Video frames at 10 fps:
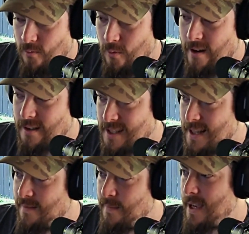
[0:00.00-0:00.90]
Where does
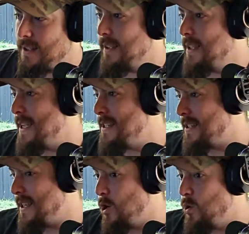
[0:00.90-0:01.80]
that leave MAGA?
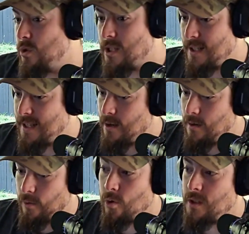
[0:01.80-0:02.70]
Is who's going to take
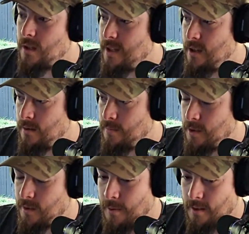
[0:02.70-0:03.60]
over? Who's going to be the new
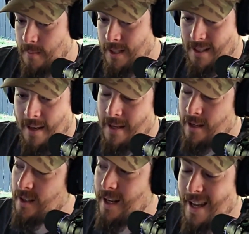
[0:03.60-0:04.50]
spokesperson? Because I'd be
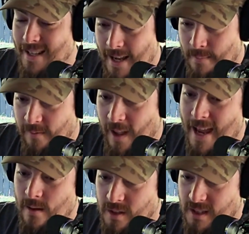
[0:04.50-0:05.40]
good goddamned if
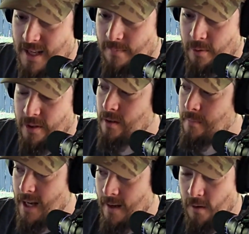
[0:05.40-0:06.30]
AOC puts her
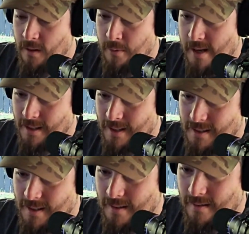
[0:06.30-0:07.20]
bid in for the
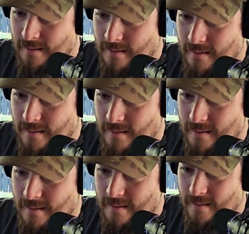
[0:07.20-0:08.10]
presidency.
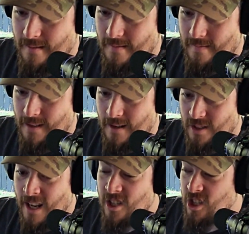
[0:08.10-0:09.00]

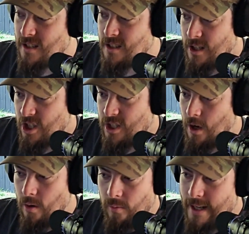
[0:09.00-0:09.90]
She's
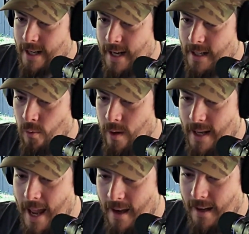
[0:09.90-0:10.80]
already an 80-20
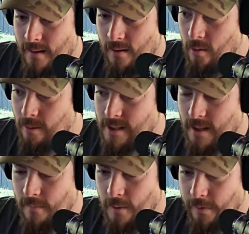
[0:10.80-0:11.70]
candidate. Nobody's
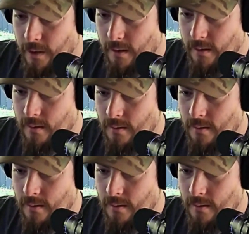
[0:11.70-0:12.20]
going to vote for her.